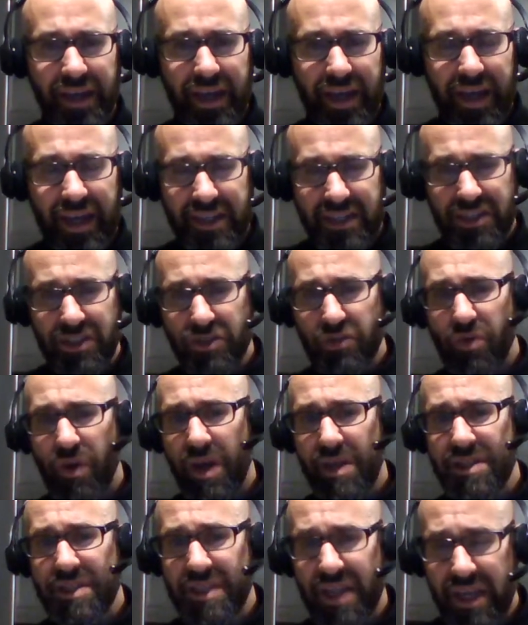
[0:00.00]
and Jesus
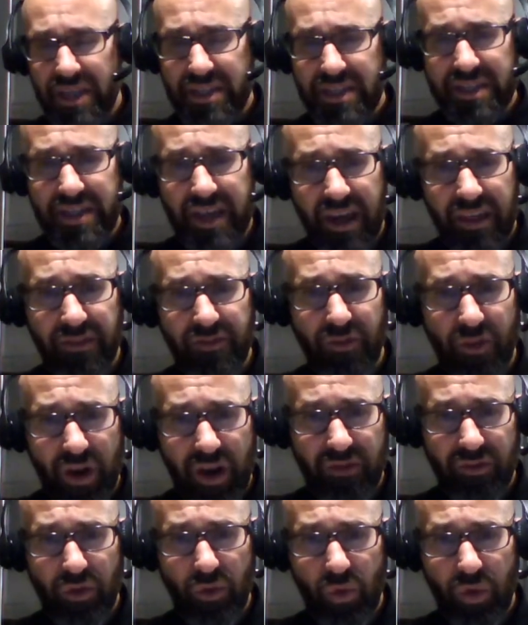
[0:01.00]
Christ tastes death for
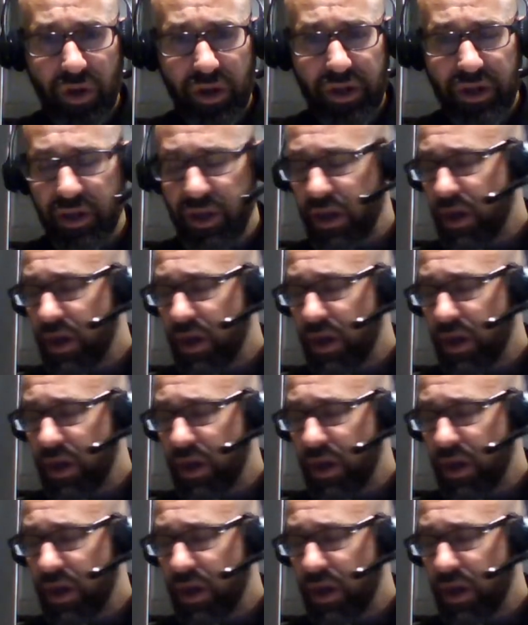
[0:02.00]
everyone,